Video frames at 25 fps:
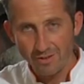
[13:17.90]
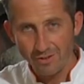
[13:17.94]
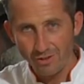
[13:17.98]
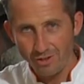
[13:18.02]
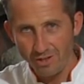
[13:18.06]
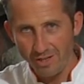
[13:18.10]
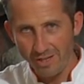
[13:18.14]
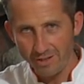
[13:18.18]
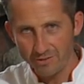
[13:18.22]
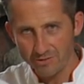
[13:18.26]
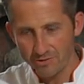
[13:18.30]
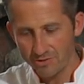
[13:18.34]

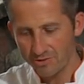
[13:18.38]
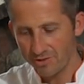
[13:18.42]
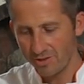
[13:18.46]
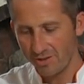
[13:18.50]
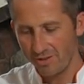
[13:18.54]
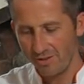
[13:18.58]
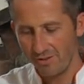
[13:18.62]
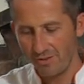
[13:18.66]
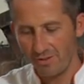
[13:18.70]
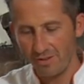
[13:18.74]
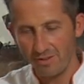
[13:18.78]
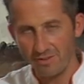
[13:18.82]
less
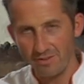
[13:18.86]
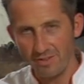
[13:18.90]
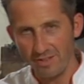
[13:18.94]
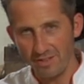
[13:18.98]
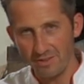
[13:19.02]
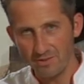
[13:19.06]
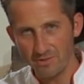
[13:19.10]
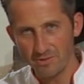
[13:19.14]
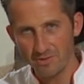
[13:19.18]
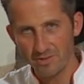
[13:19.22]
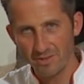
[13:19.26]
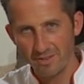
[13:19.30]
than
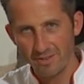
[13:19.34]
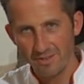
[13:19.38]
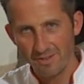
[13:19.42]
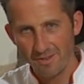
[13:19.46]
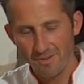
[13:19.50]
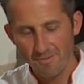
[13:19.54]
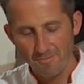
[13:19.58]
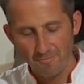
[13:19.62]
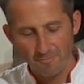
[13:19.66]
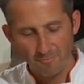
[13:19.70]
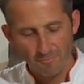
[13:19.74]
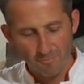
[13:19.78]
these.
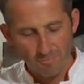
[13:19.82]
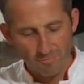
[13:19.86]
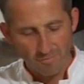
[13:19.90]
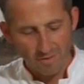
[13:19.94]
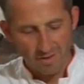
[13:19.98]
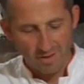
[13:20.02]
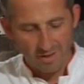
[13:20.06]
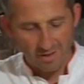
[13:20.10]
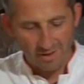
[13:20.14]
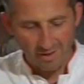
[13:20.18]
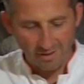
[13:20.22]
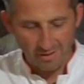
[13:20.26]

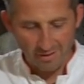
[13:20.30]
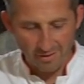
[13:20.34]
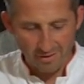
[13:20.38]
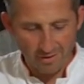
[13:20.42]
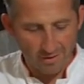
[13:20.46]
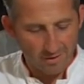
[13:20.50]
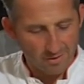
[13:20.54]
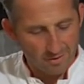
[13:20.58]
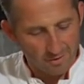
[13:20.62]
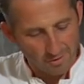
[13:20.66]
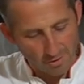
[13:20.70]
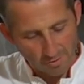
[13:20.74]
And
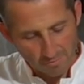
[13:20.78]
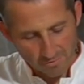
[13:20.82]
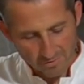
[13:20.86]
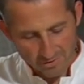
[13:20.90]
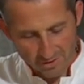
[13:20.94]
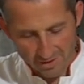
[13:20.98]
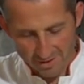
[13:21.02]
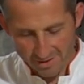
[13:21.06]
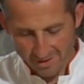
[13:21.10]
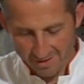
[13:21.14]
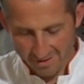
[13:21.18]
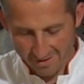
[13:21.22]

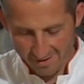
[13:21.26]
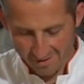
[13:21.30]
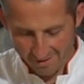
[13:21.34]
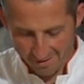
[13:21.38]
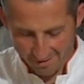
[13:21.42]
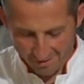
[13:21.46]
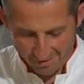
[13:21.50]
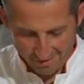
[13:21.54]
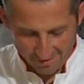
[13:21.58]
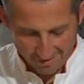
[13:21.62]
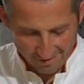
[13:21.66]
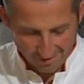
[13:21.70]
obviously
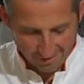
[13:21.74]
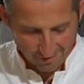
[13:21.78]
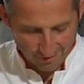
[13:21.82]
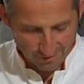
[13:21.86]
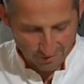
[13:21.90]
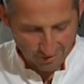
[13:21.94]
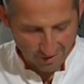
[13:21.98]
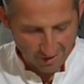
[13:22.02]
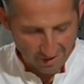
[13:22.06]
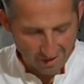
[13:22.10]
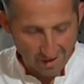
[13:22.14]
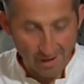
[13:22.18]

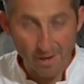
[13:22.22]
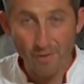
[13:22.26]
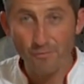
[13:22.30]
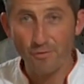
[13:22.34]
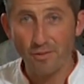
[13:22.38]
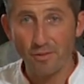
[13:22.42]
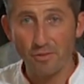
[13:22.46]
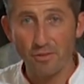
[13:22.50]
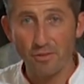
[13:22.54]
I have a